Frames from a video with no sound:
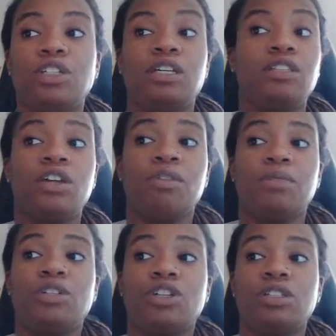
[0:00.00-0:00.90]
in
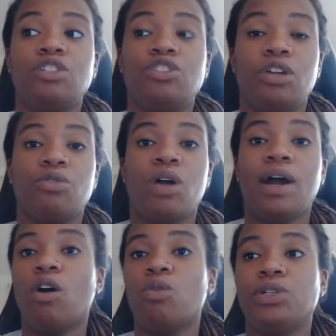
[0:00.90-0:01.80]
therapy, just in general,
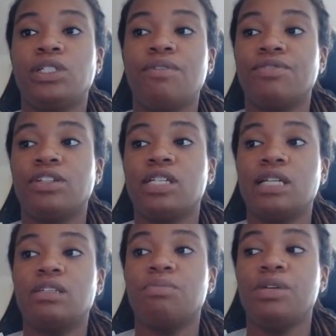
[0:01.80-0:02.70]
I always
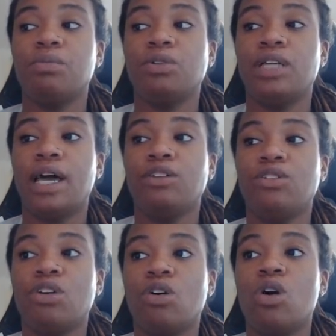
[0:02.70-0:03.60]
emphasize to people that, you
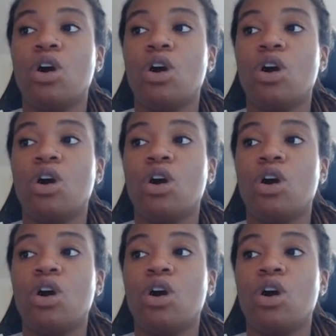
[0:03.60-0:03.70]
know,